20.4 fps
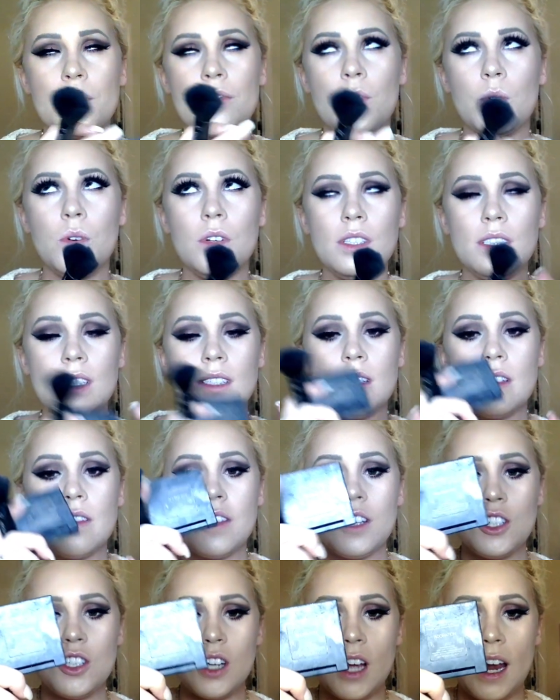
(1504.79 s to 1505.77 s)
Of course, it's in
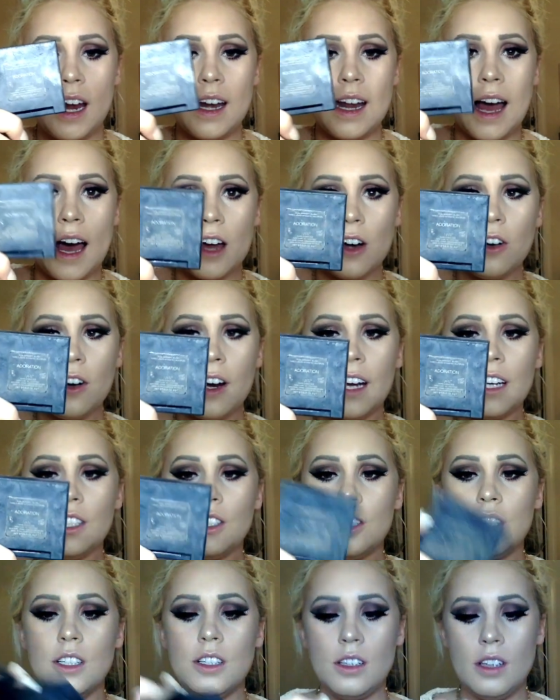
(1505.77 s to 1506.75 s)
the shade
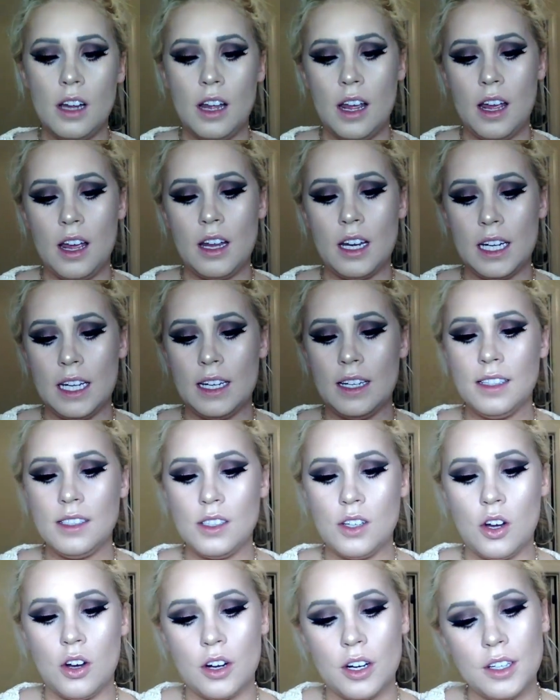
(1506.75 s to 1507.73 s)
Adoration, and it is
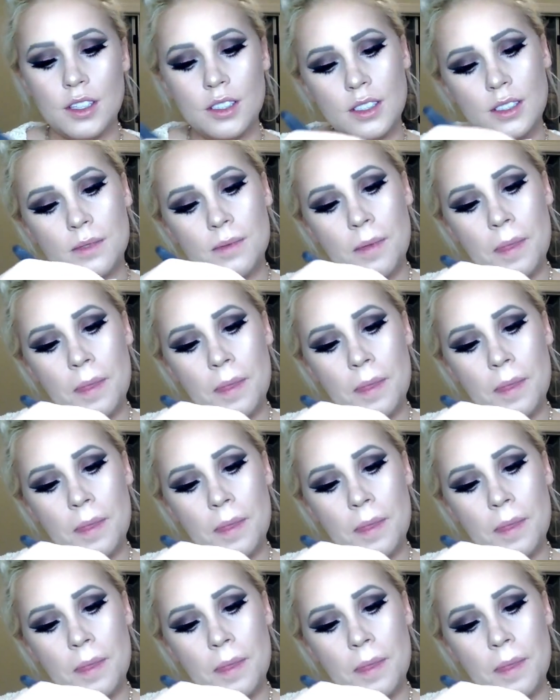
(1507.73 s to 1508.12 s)
NARS.